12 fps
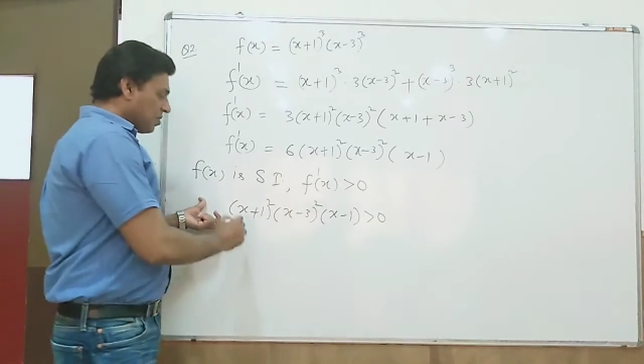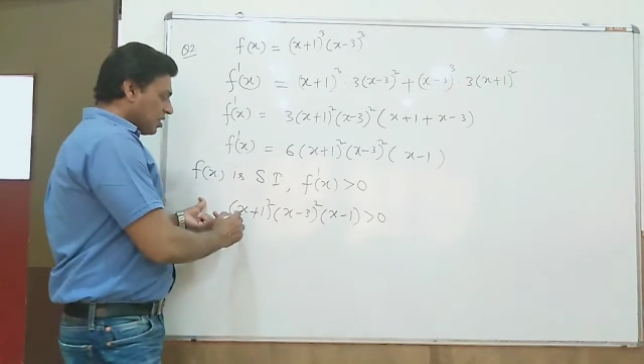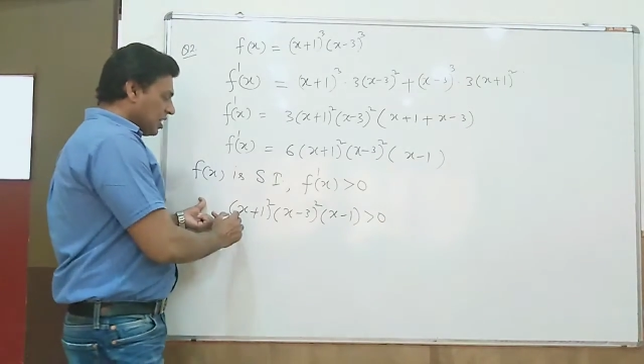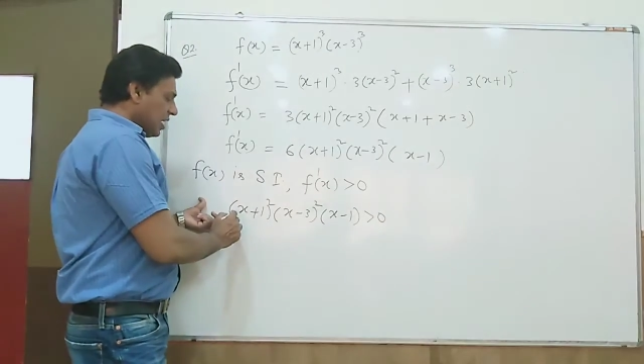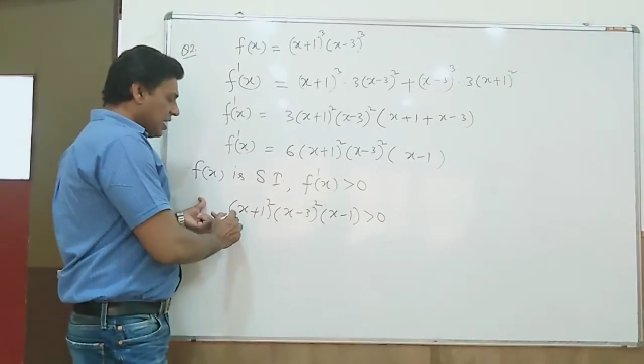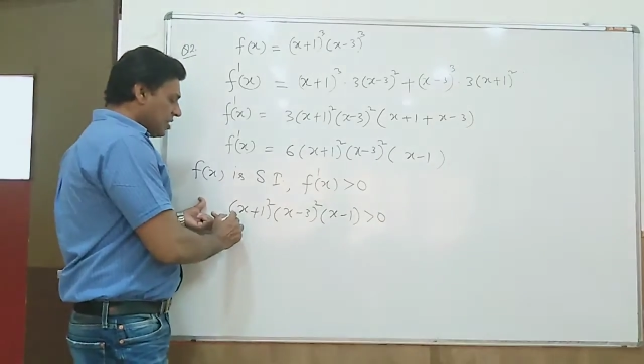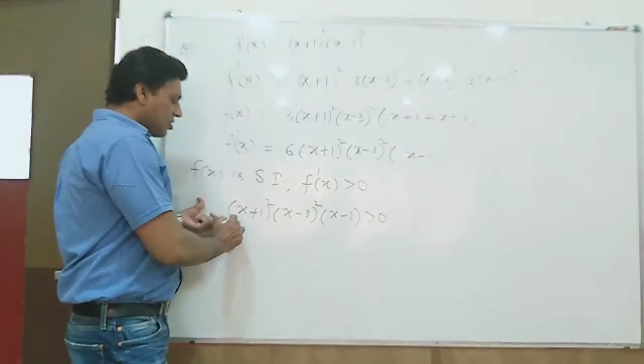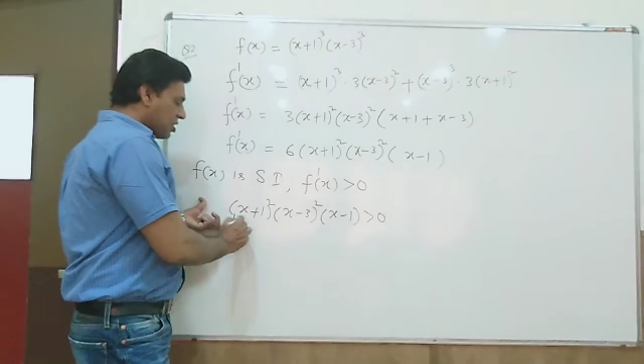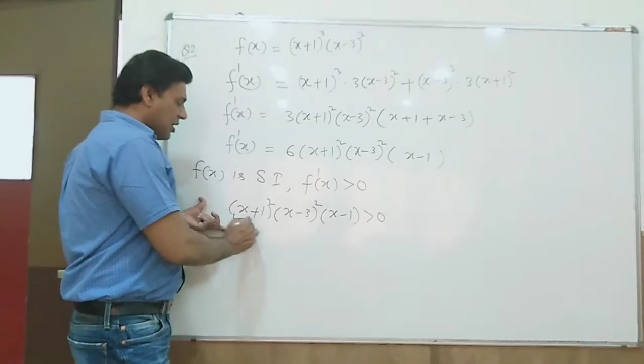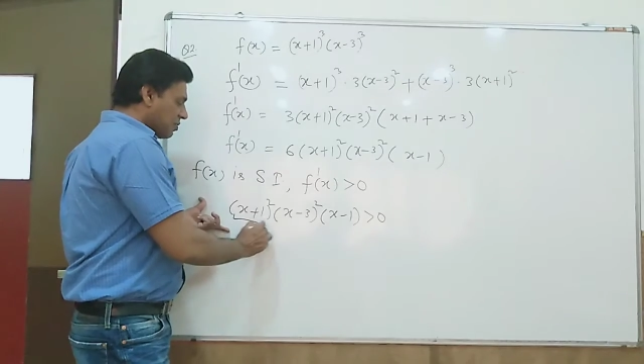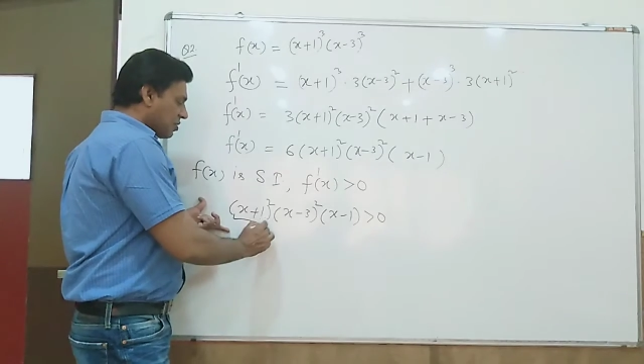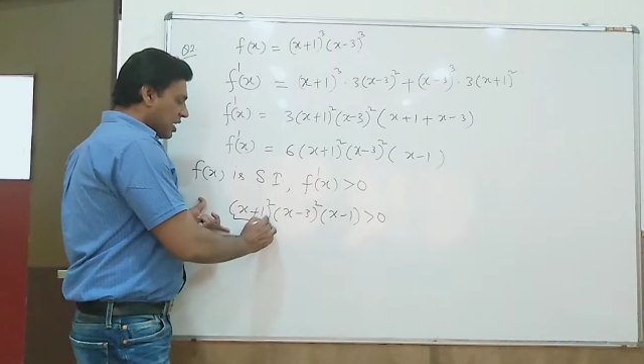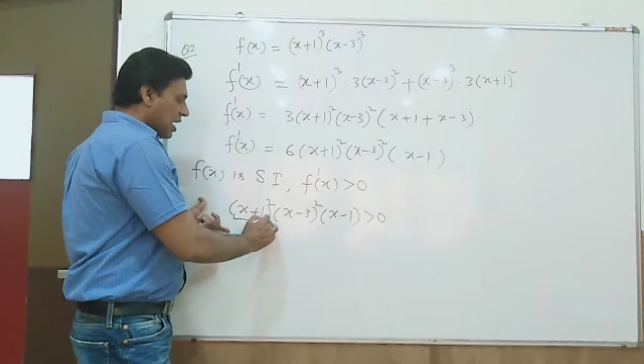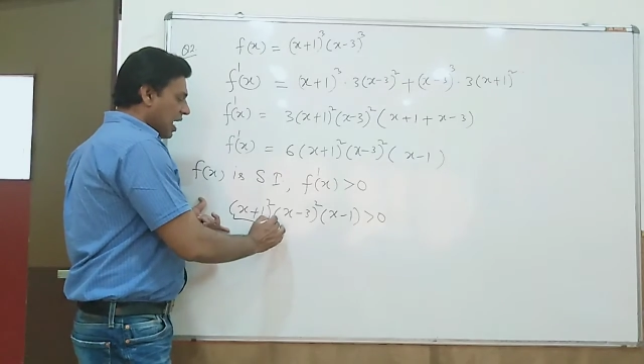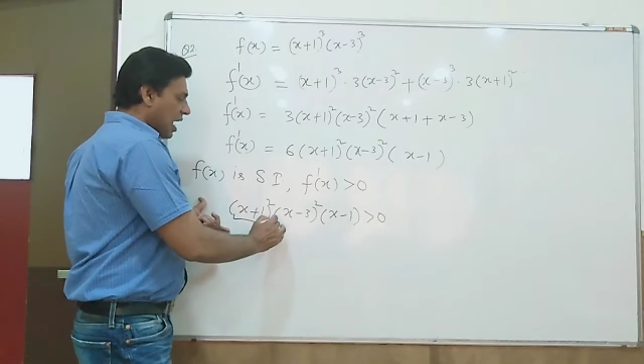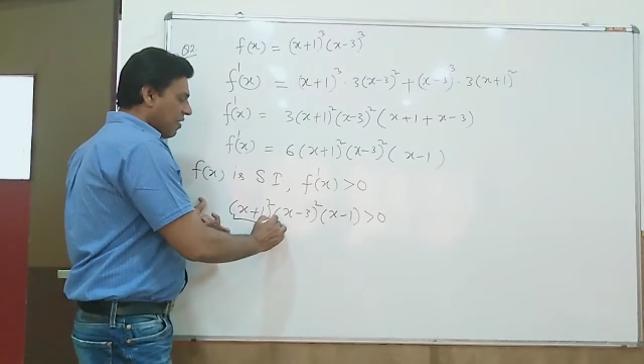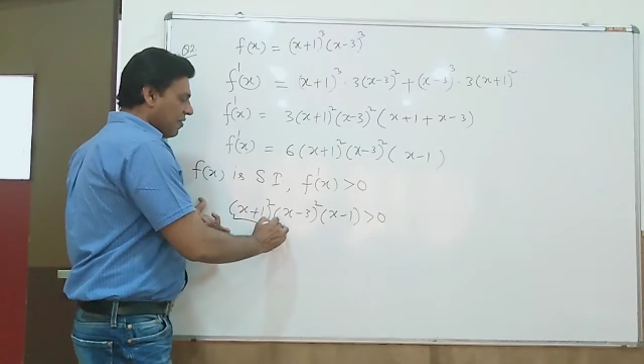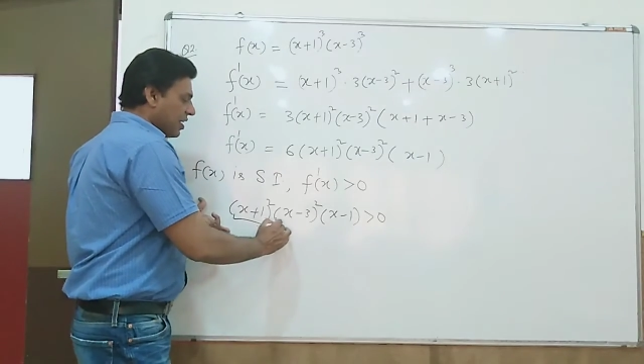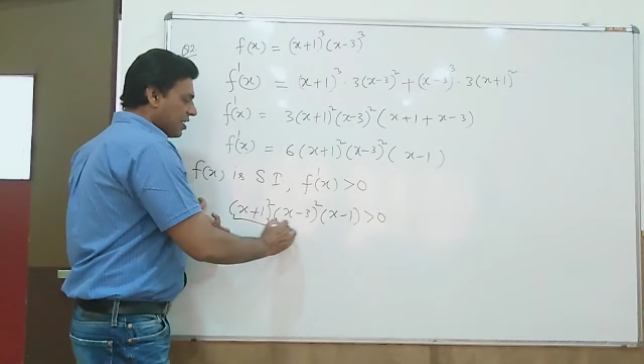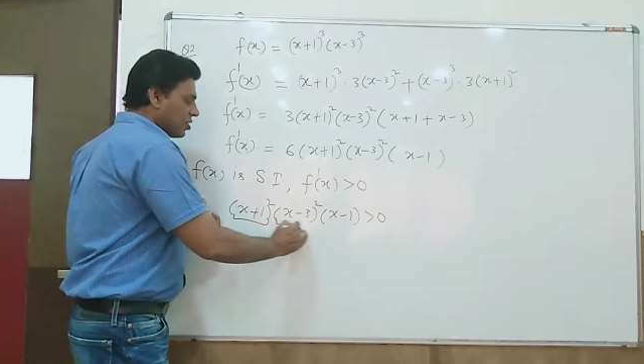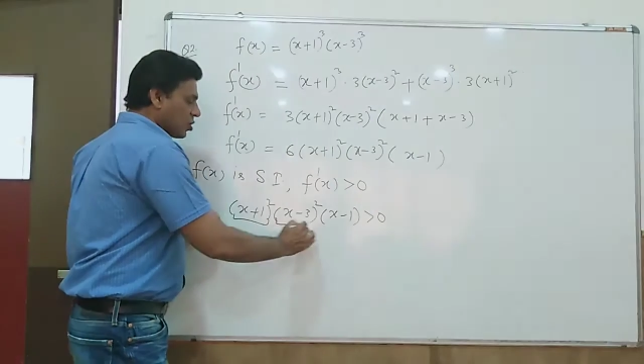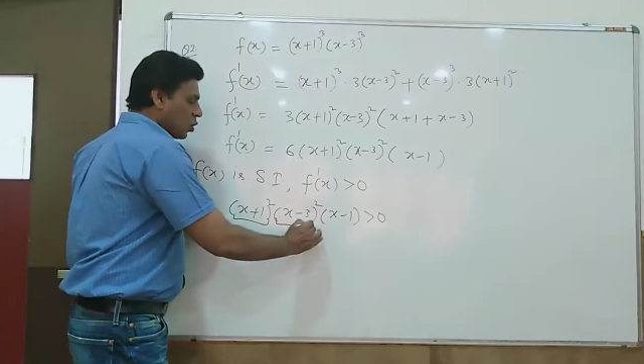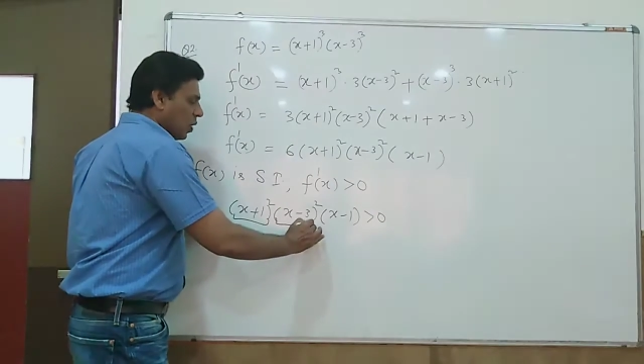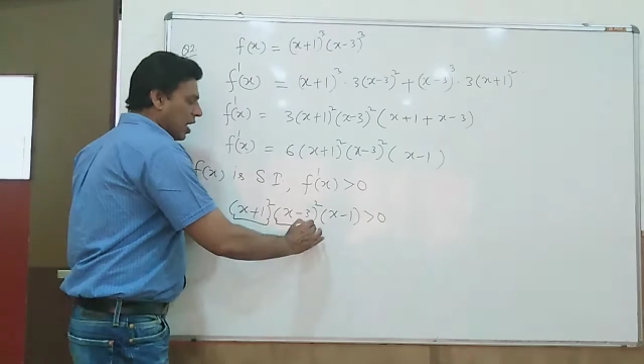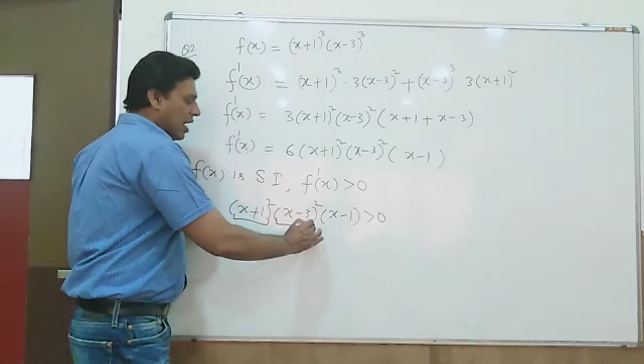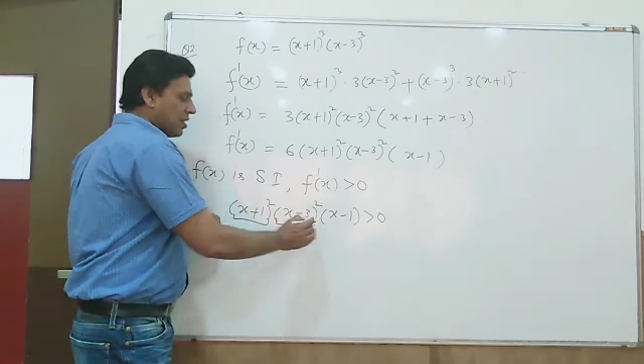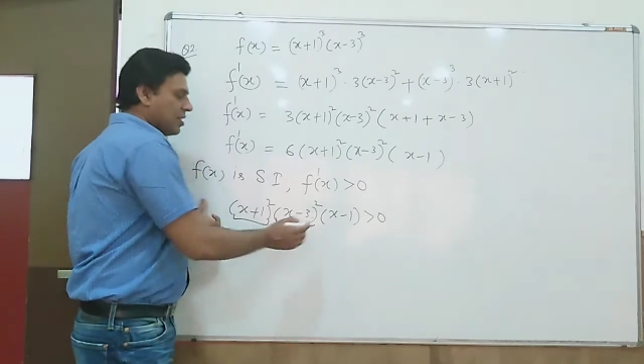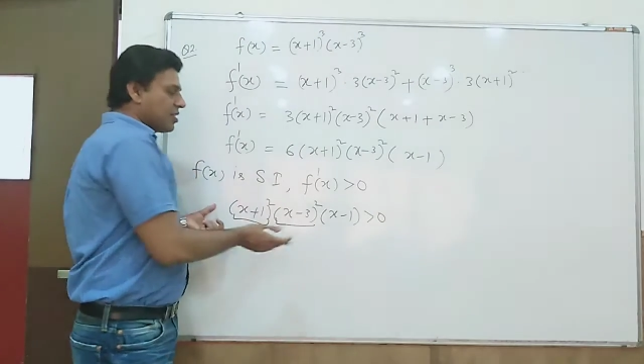these terms are having a square.